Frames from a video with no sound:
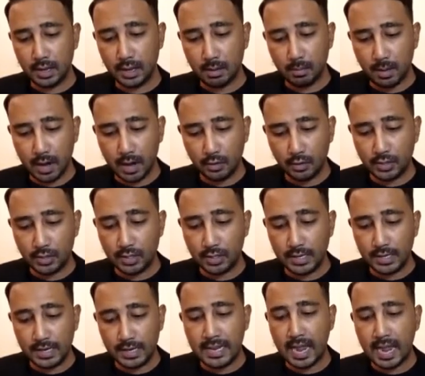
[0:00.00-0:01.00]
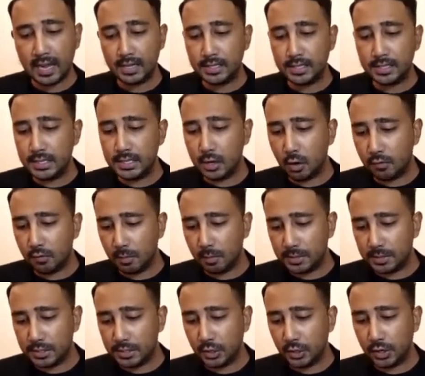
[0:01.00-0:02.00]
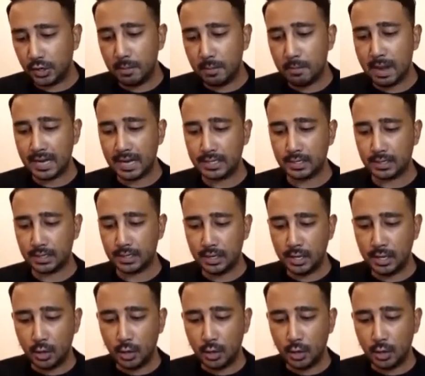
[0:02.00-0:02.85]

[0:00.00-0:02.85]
about the legality of a particular matter